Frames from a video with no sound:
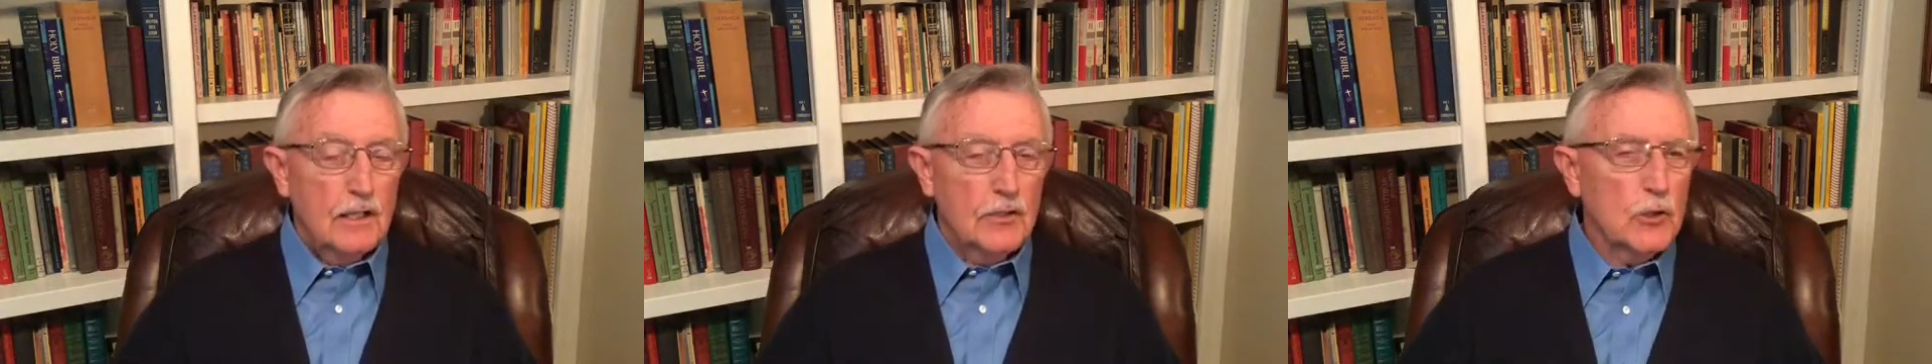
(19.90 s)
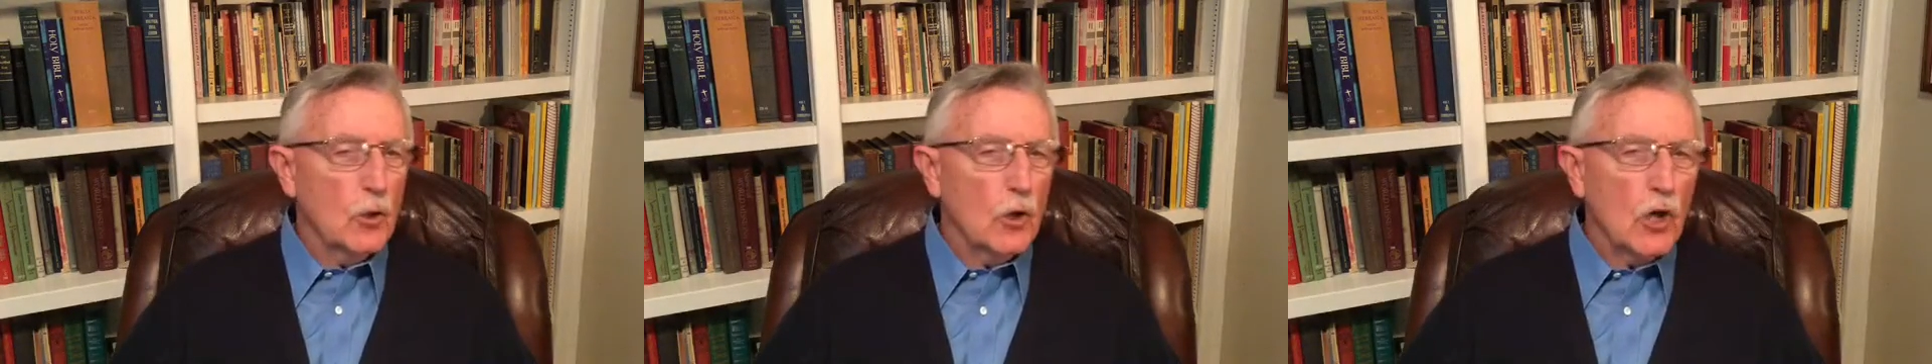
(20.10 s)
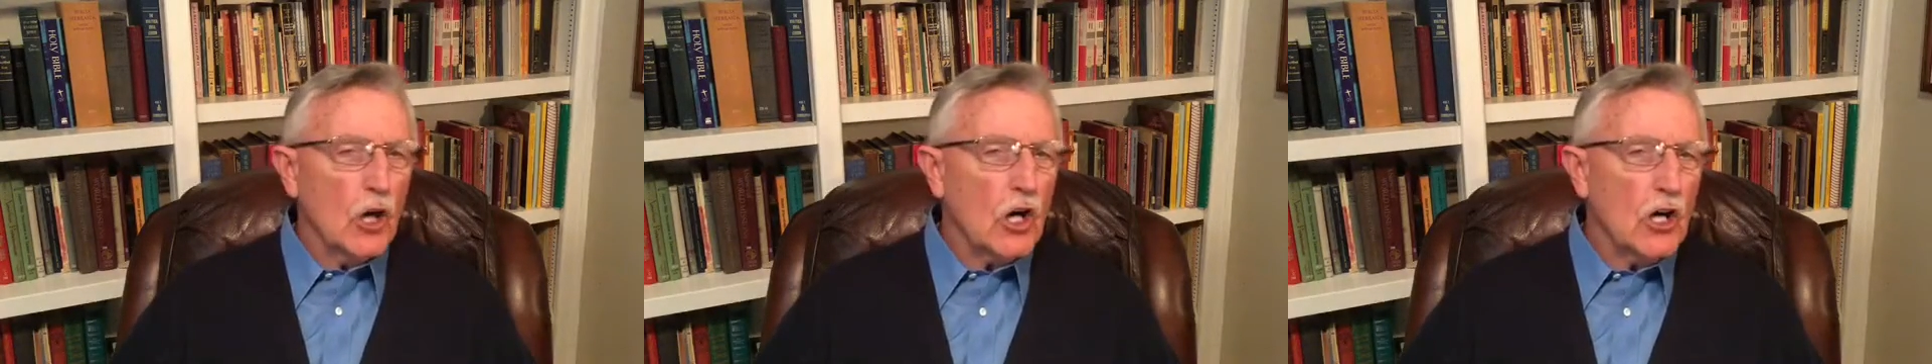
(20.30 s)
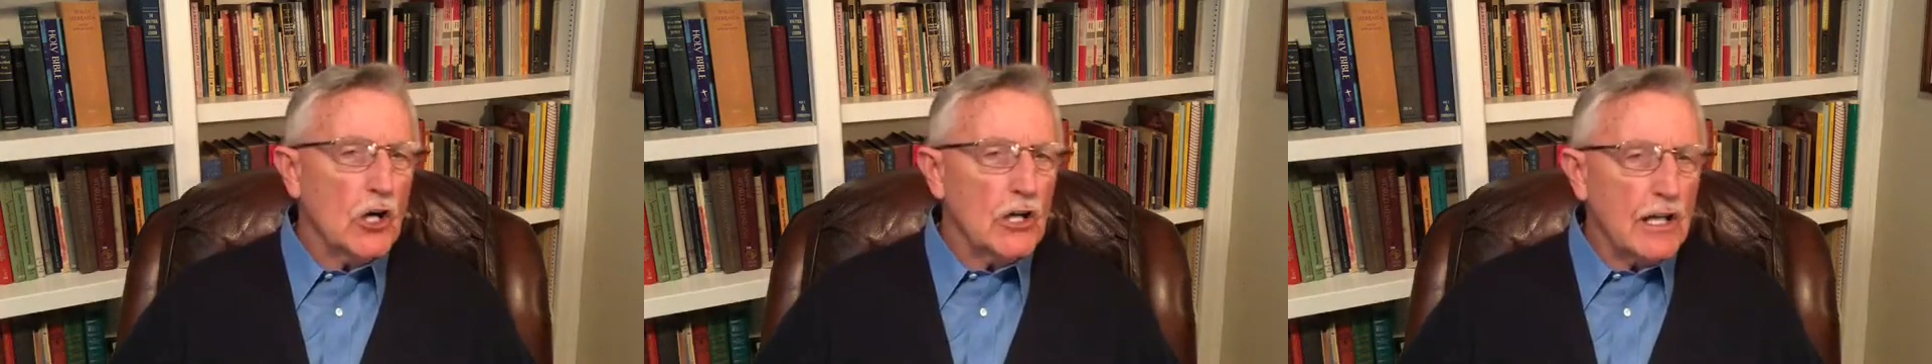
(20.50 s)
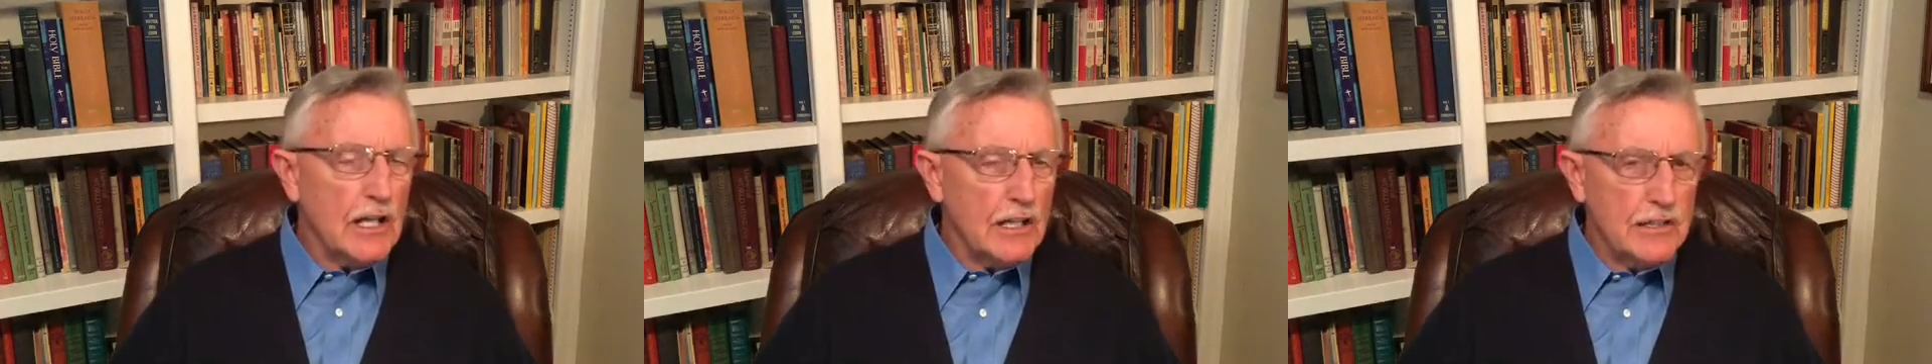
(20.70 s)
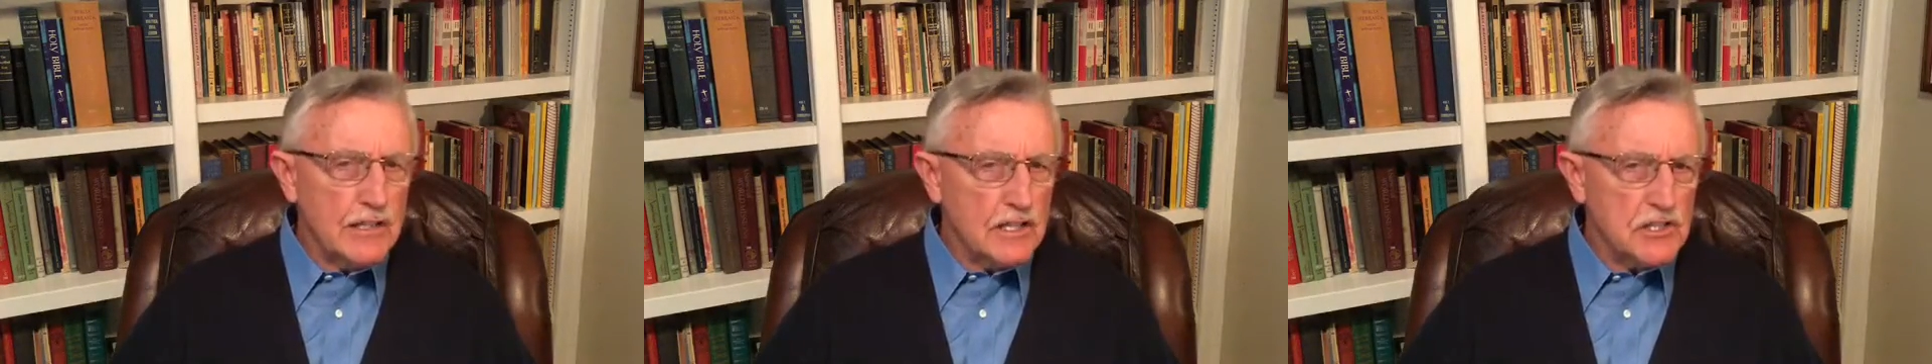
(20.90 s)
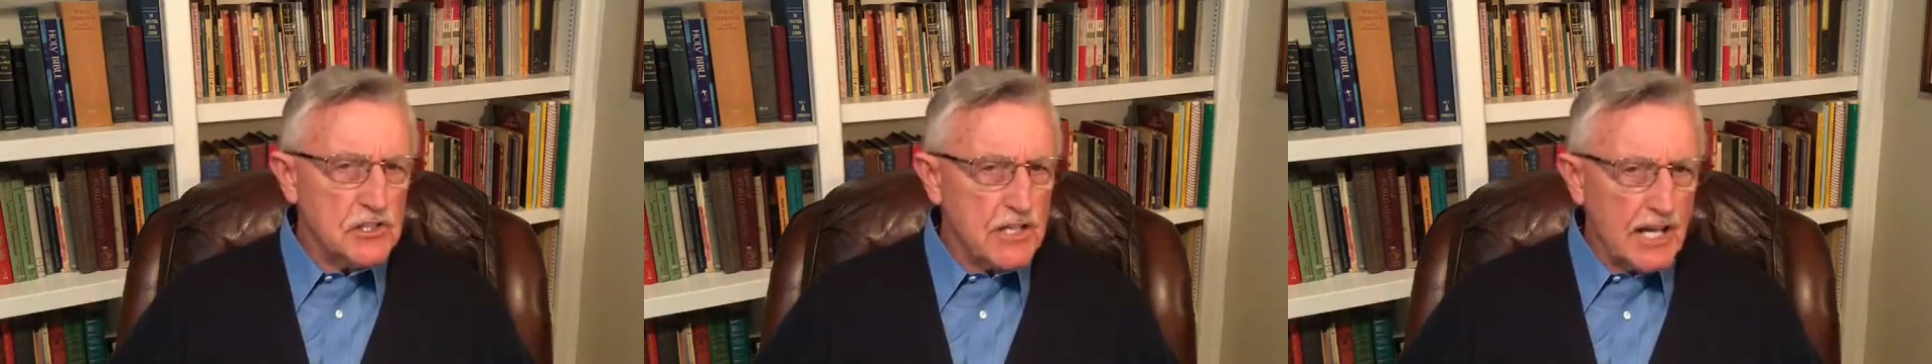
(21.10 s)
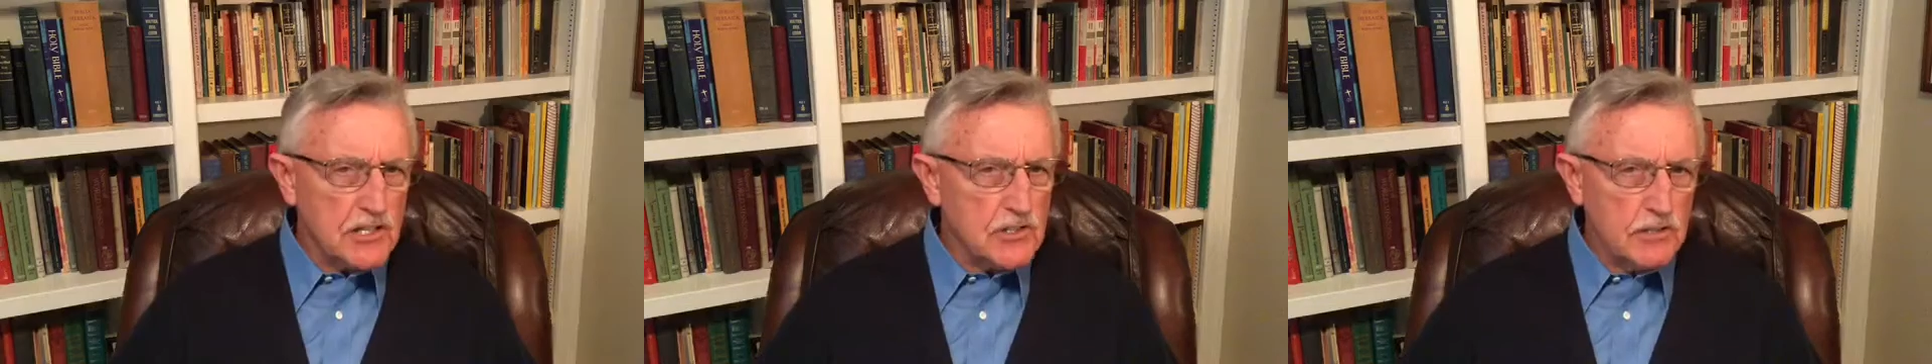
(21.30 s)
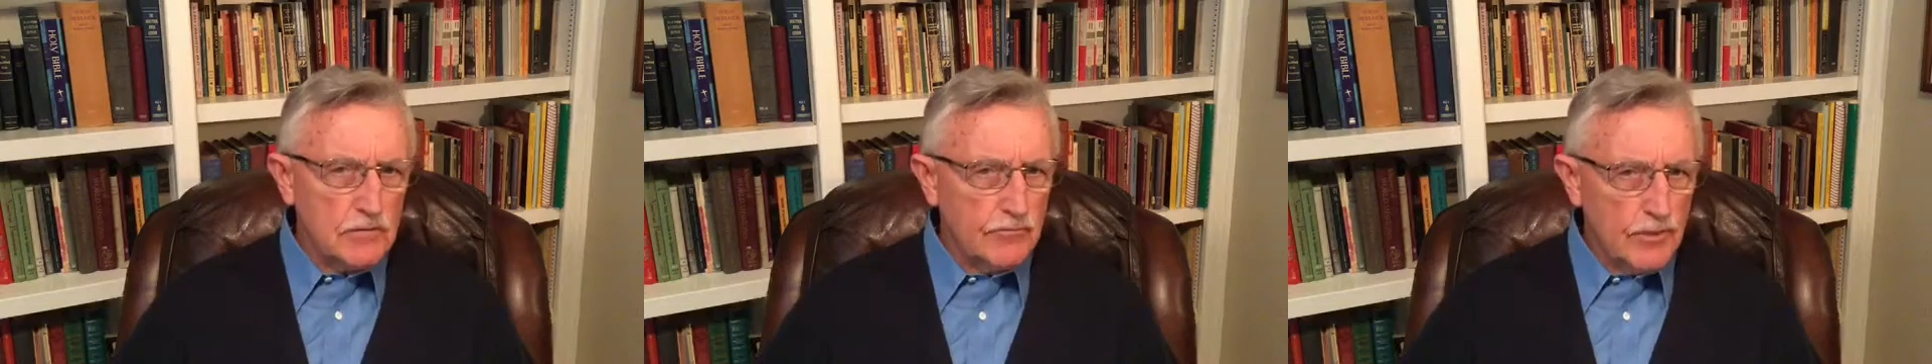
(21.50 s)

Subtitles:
You'll learn in this section